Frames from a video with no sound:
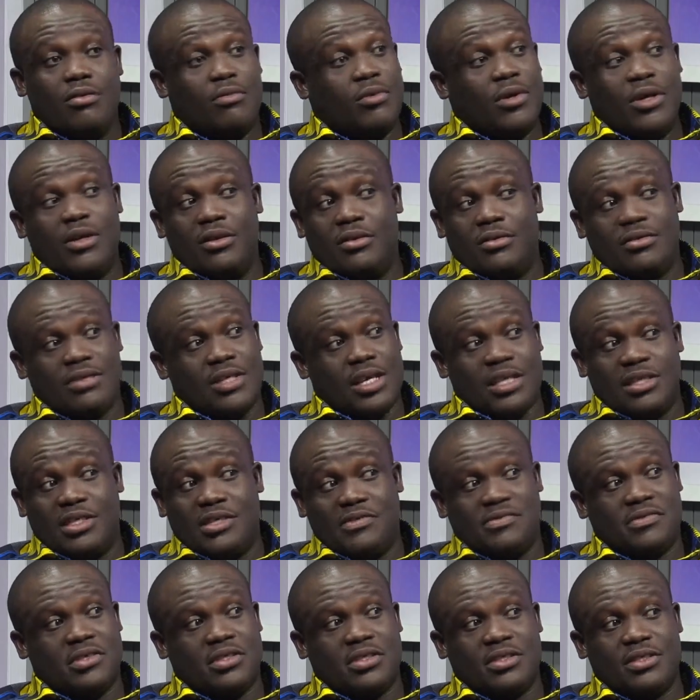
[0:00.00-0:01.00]
Well, they're
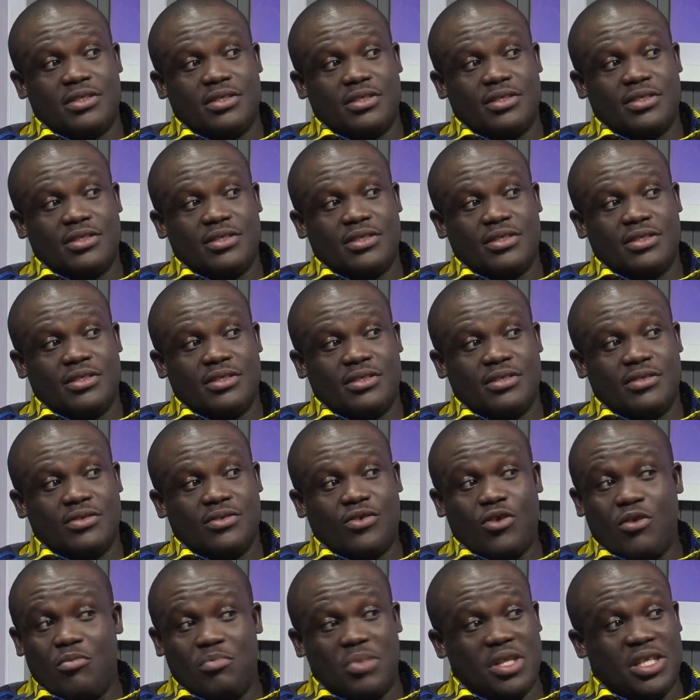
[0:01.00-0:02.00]
different.
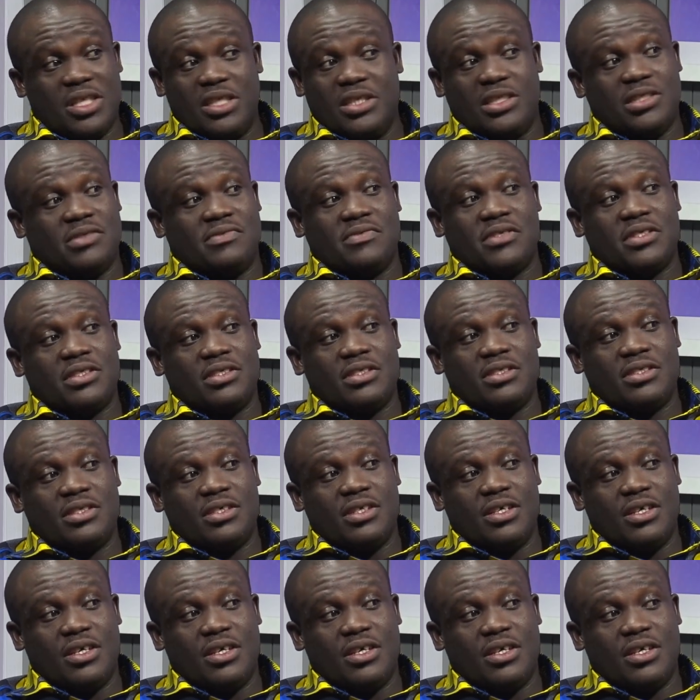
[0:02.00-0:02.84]
Completely different.